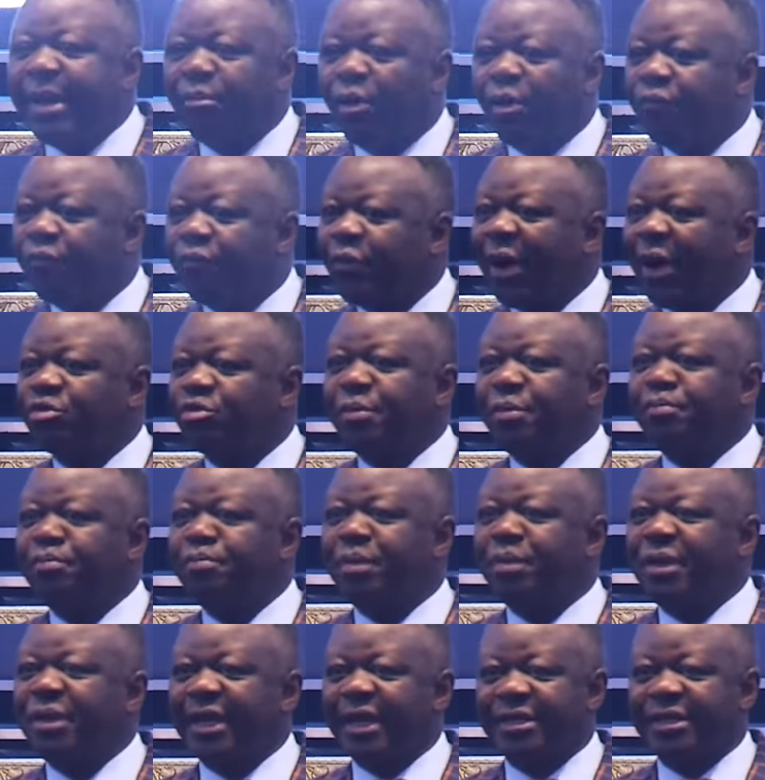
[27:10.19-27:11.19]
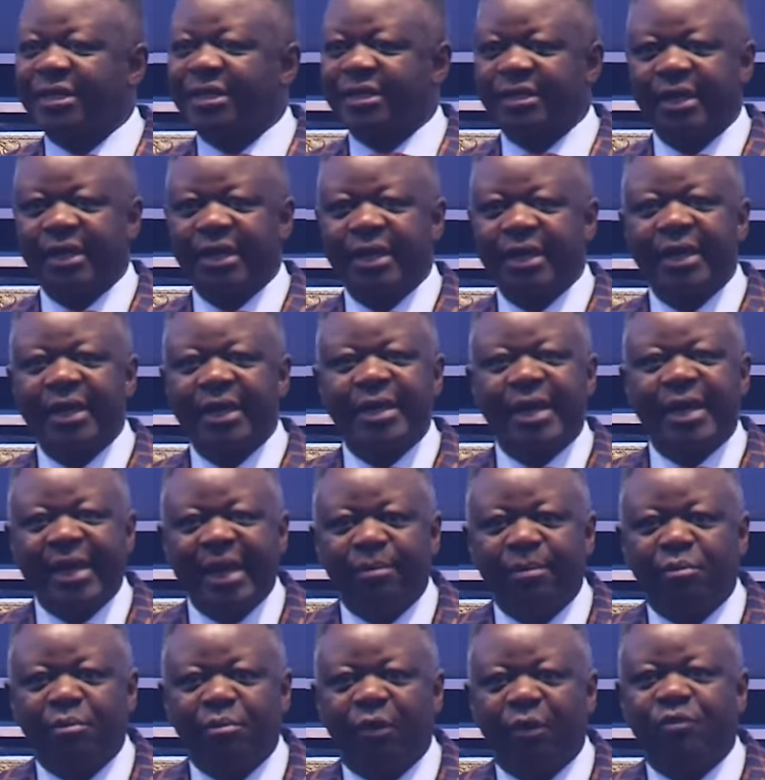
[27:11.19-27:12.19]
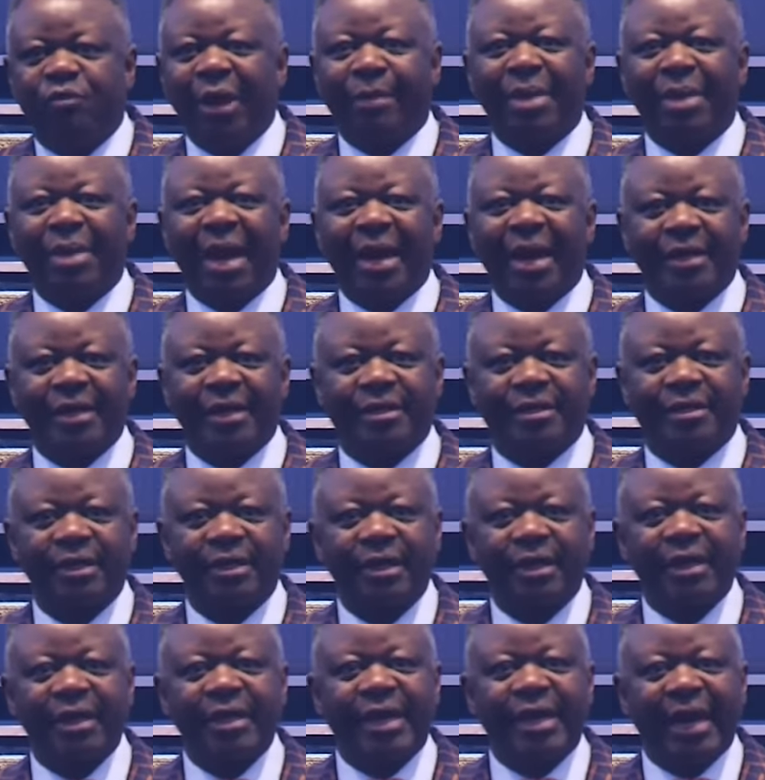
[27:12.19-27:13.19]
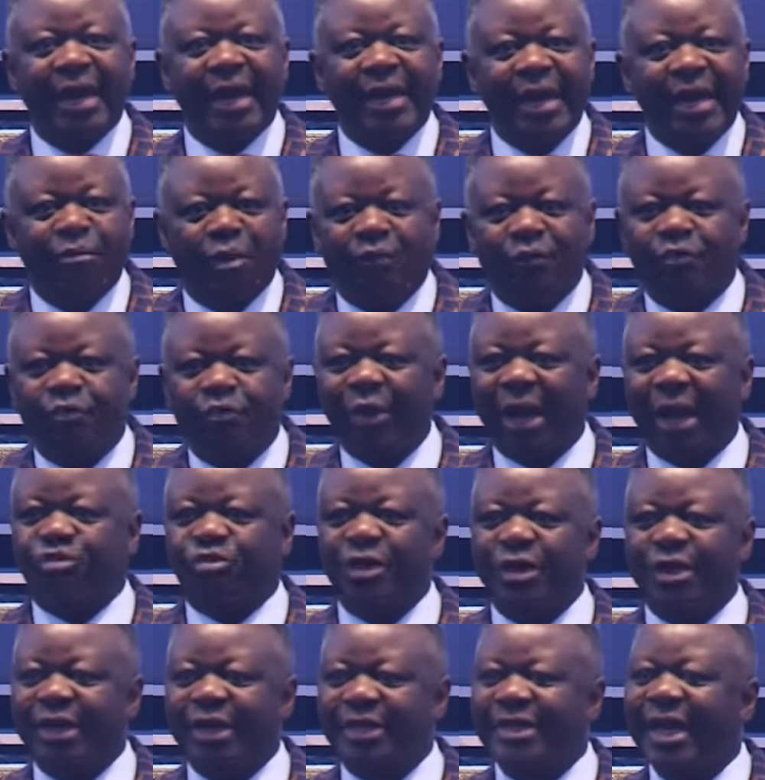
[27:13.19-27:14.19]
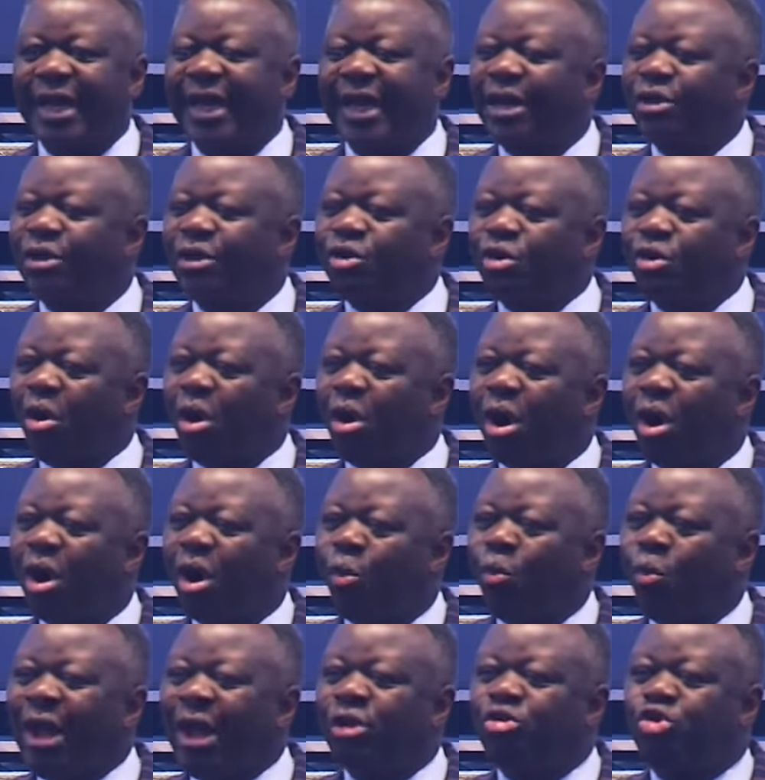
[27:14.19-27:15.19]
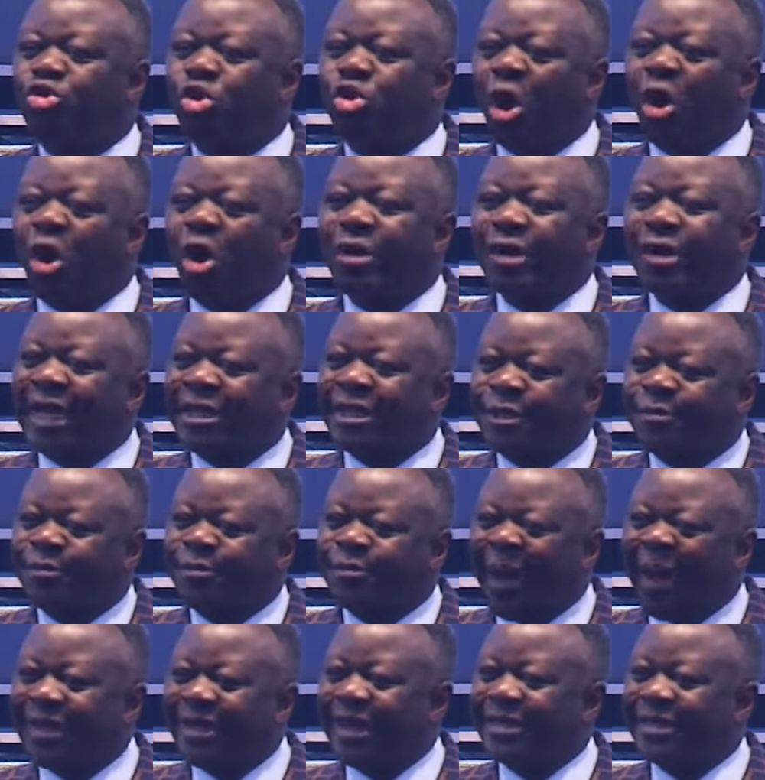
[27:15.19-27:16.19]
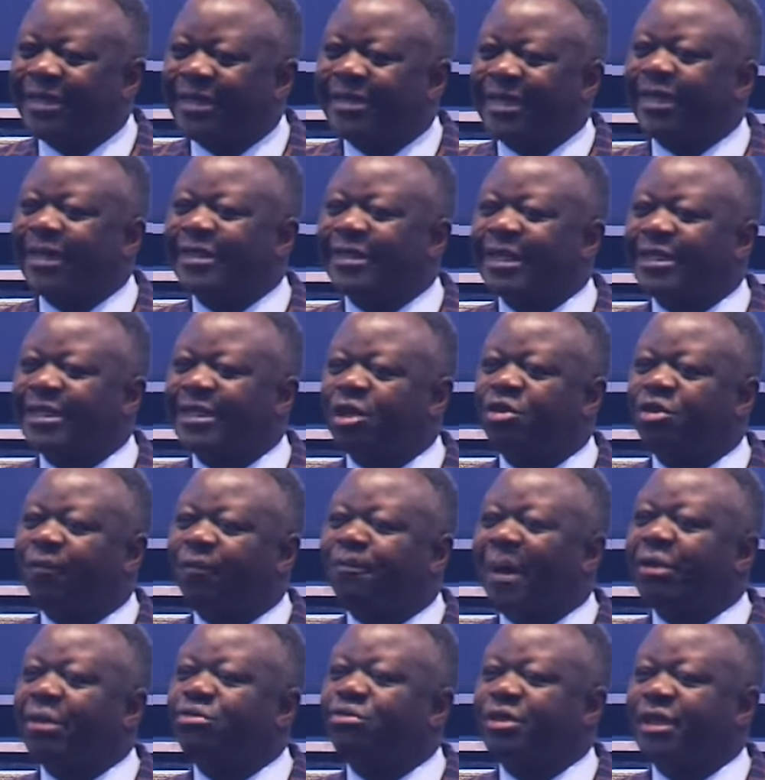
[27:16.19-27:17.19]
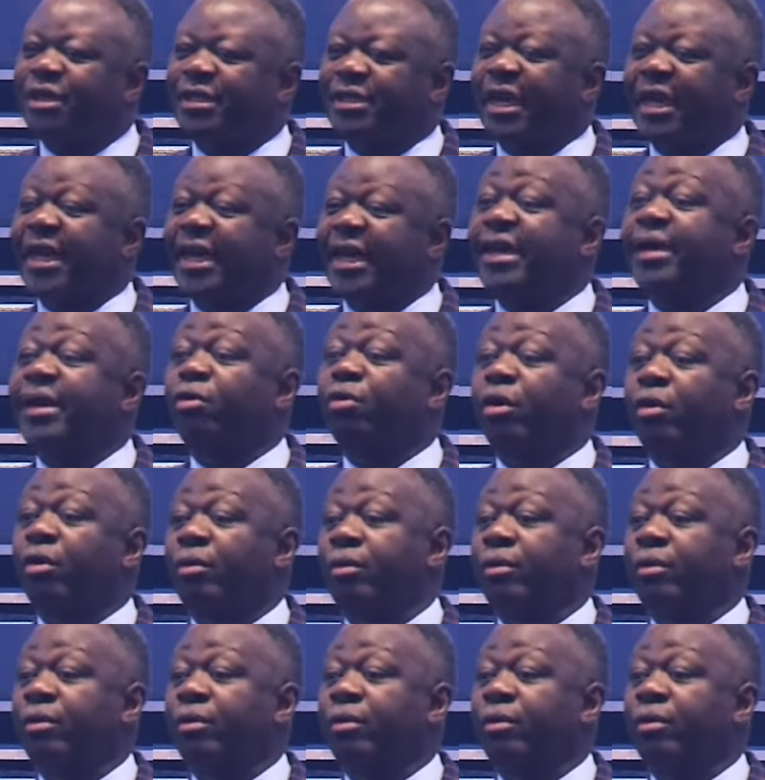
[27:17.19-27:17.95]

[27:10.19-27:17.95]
of we are doing business. In the name of we are married. In the name of we are doing this. You know, we don't respect the sanctity of boundaries anymore.